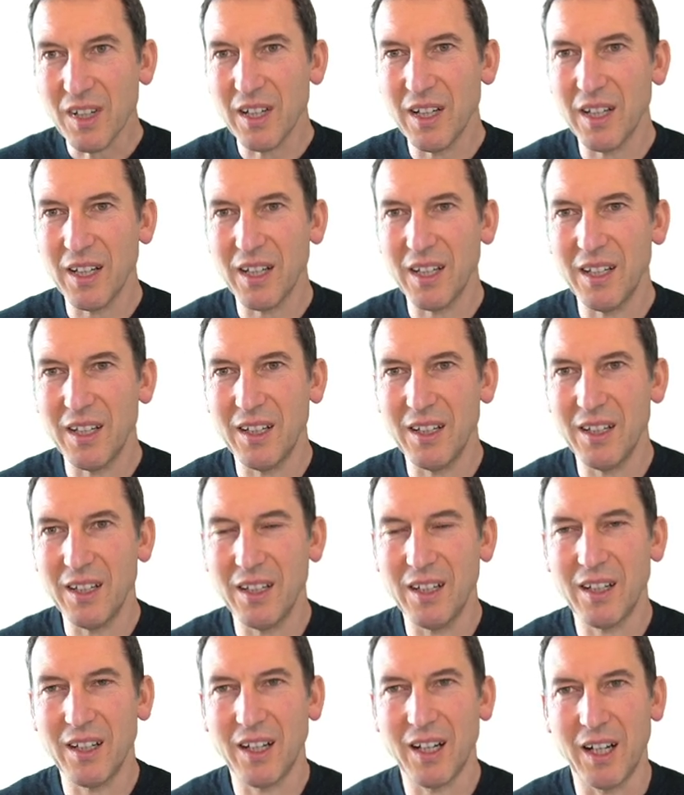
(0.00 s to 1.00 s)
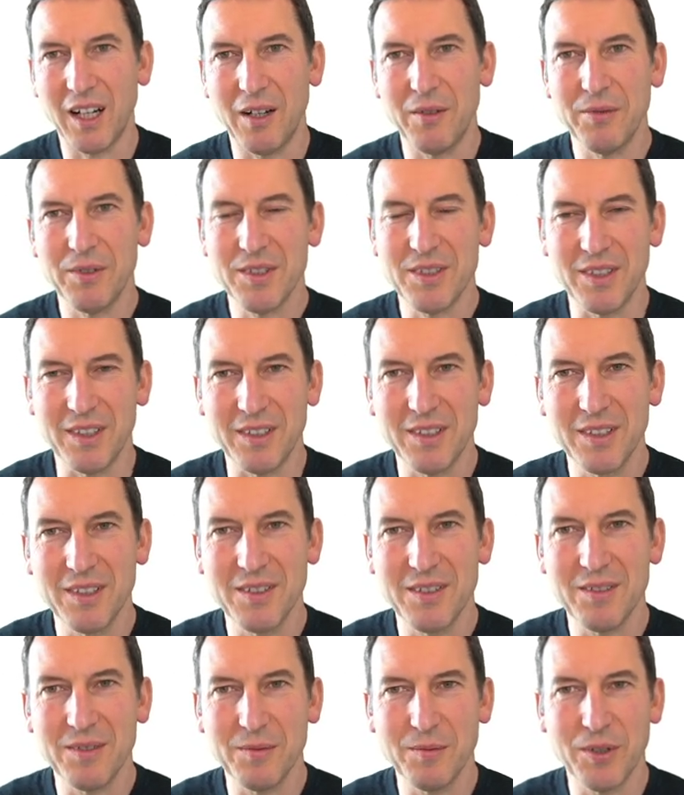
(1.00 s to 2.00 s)
I have a
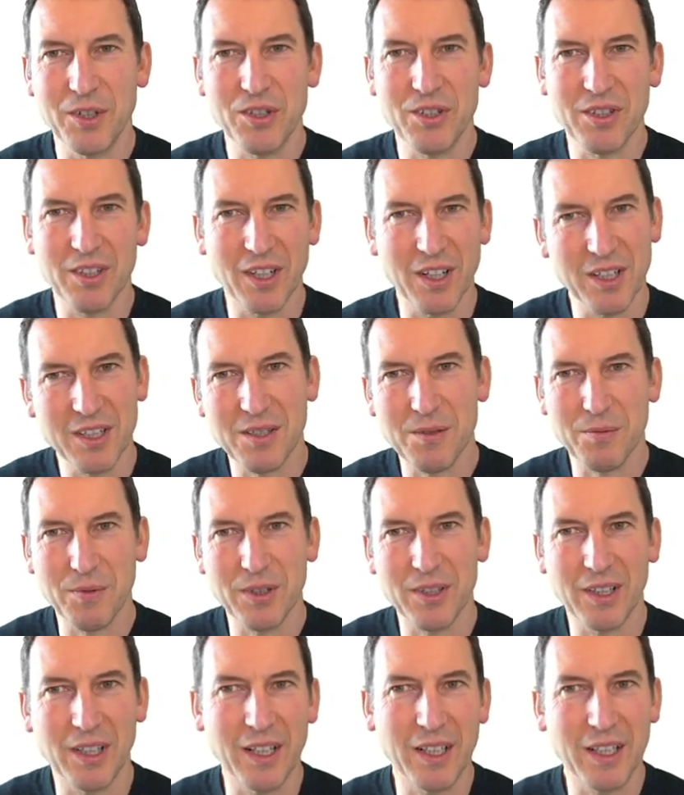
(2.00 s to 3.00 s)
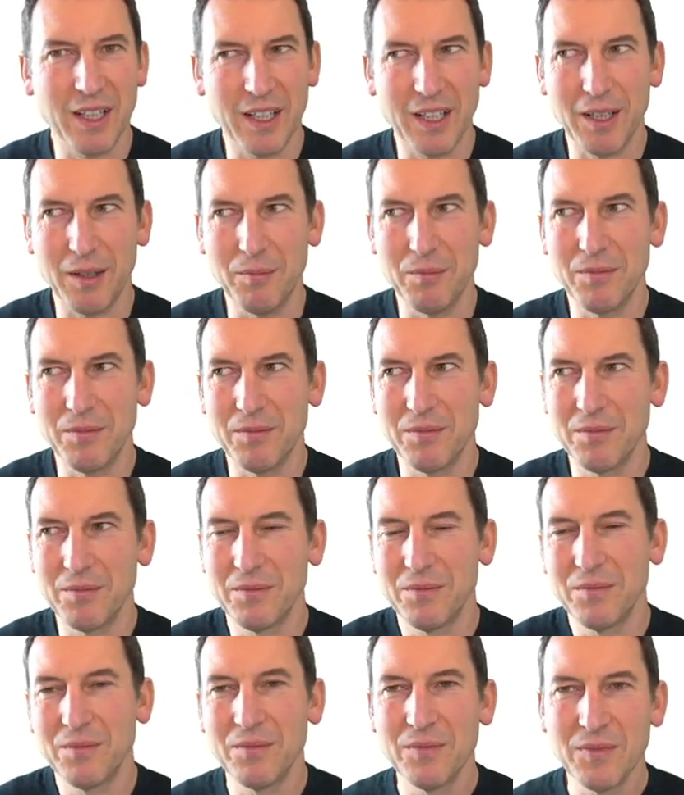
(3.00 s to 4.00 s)
sentence which starts with I am.
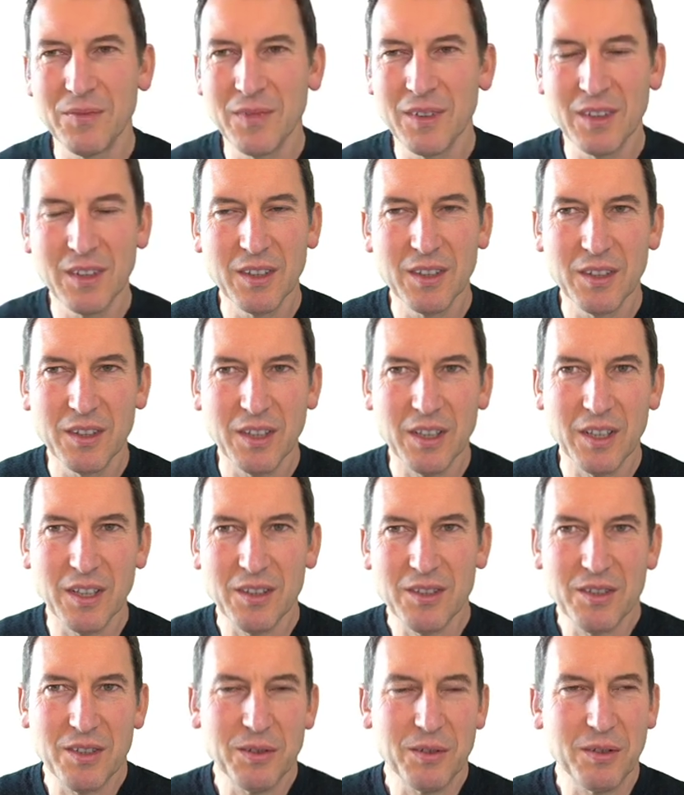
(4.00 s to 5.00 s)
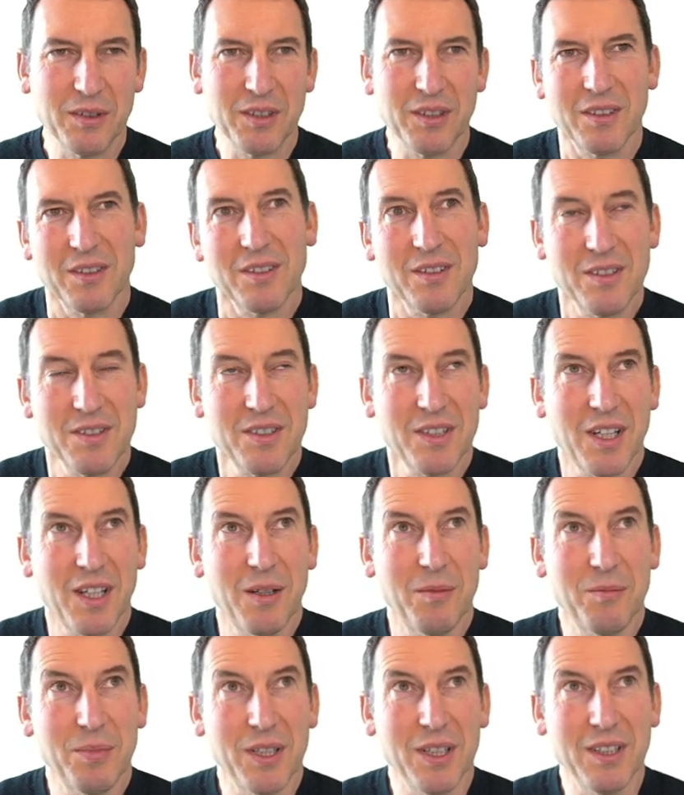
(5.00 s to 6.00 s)
And so this
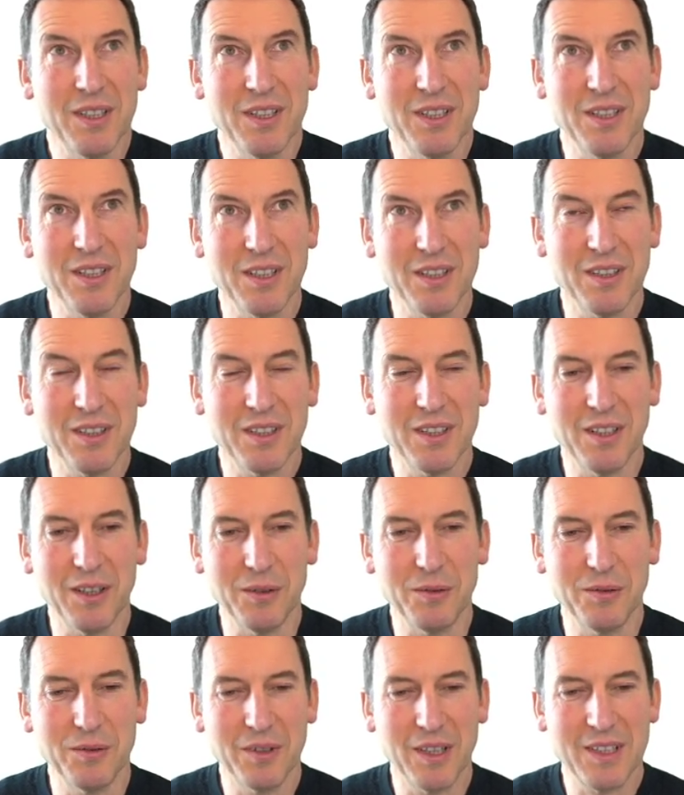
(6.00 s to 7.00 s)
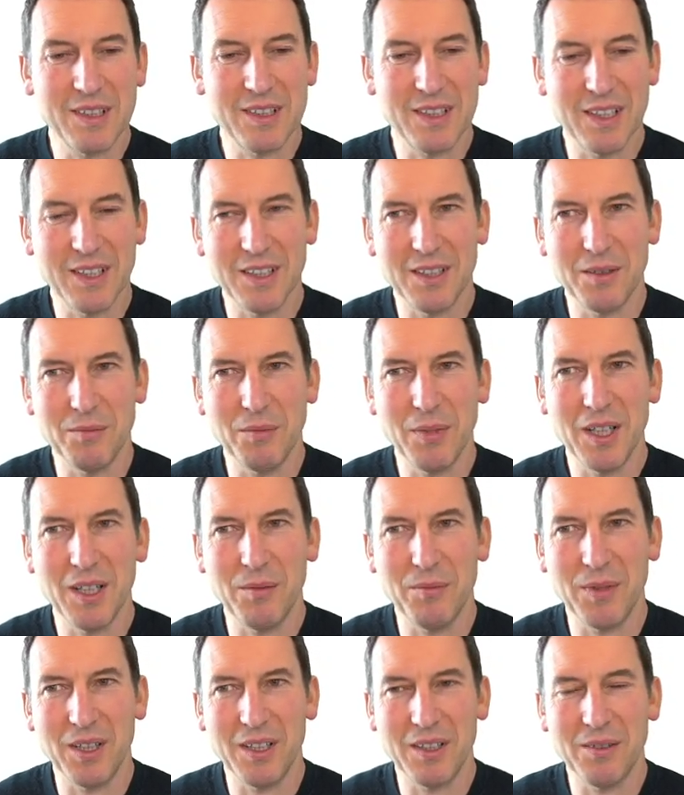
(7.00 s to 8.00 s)
can be, you know, extended in
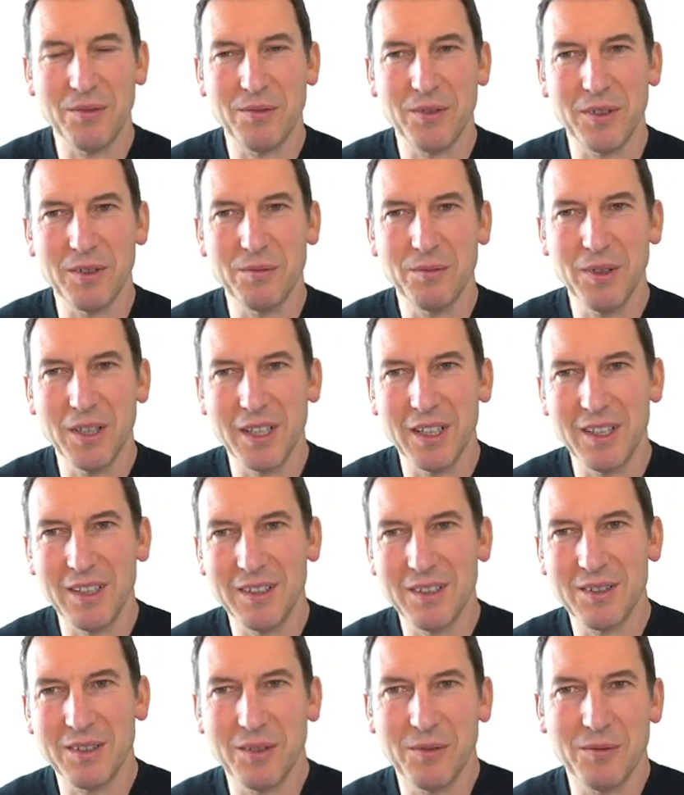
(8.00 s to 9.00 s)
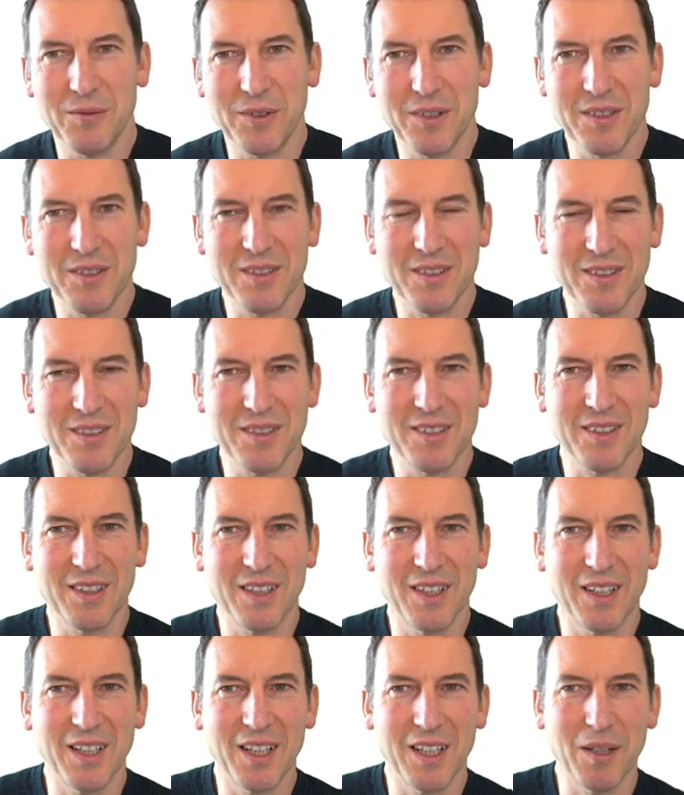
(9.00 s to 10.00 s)
many, many different ways. So for instance,
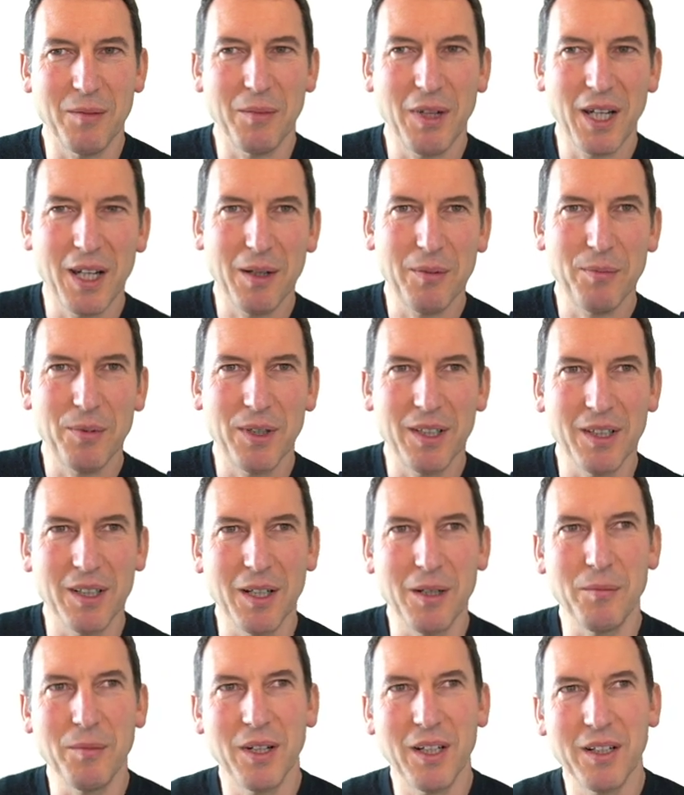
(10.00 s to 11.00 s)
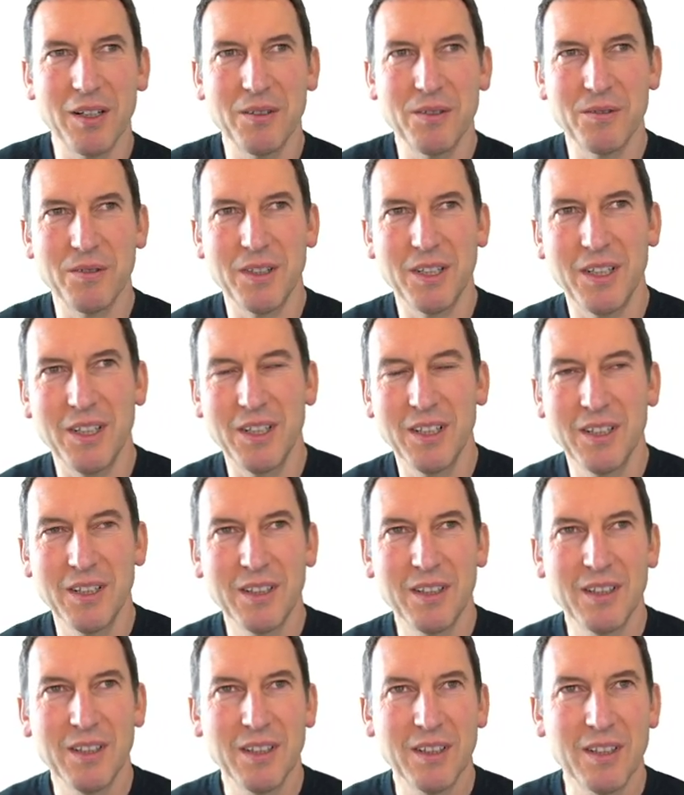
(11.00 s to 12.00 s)
I am happy, I'm hungry,
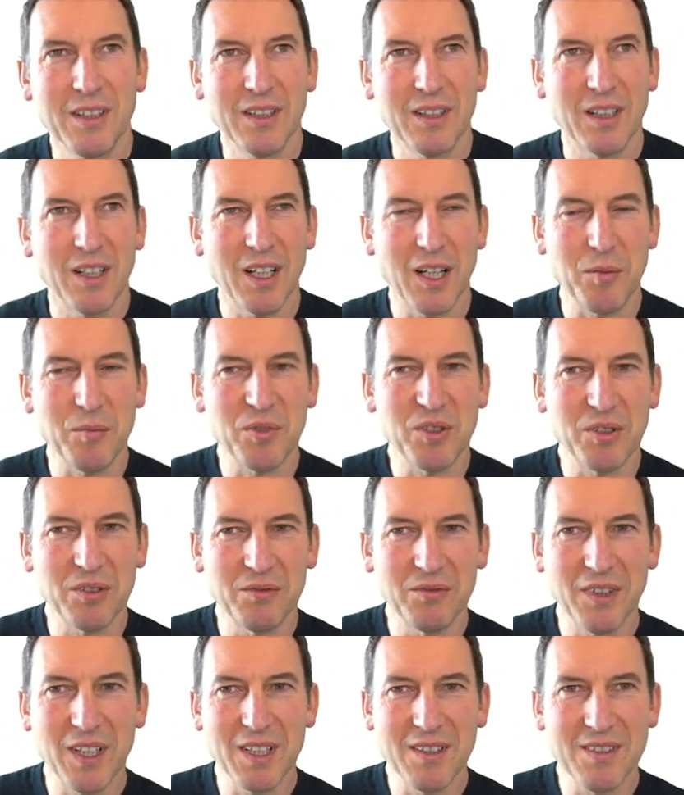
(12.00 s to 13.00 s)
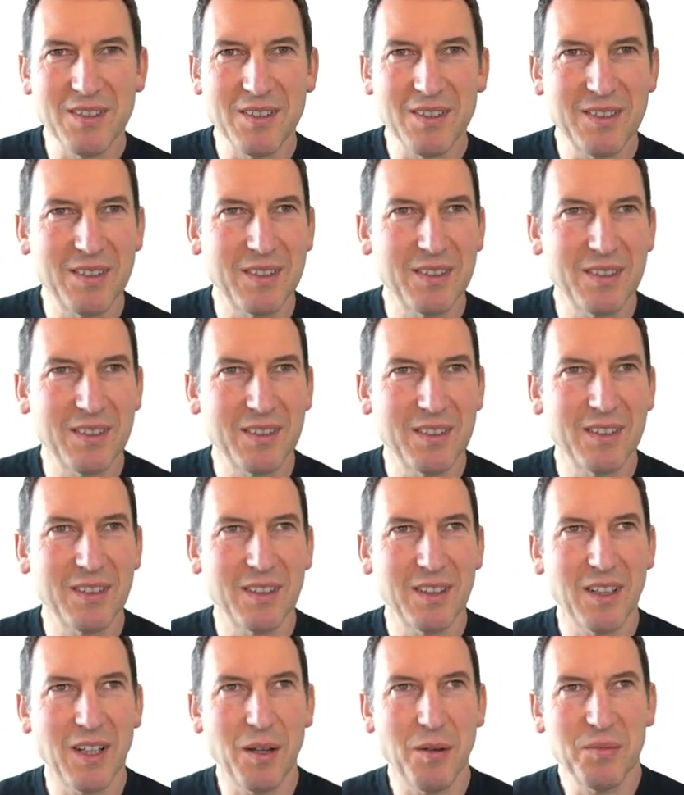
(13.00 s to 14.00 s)
I'm convinced,
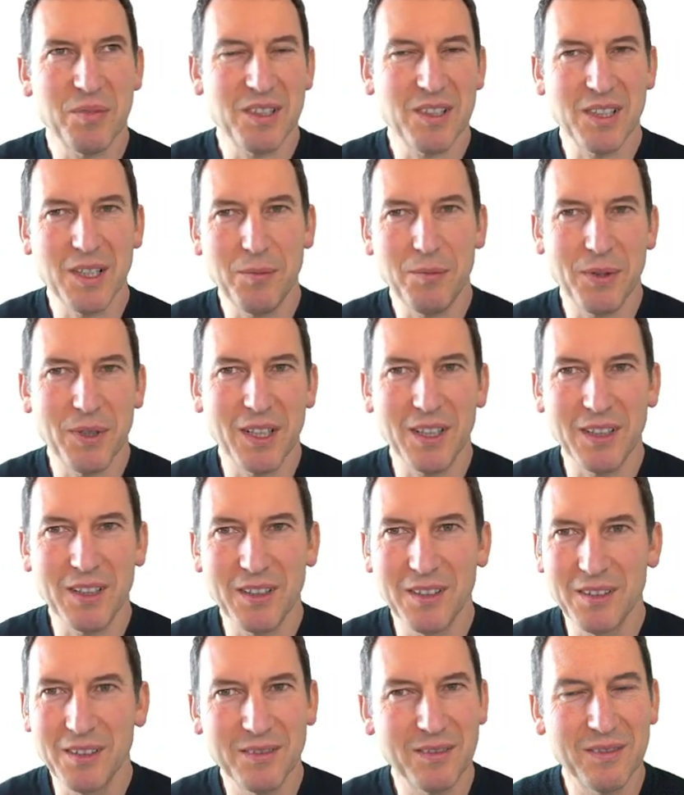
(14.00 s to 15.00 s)
I'm sleeping.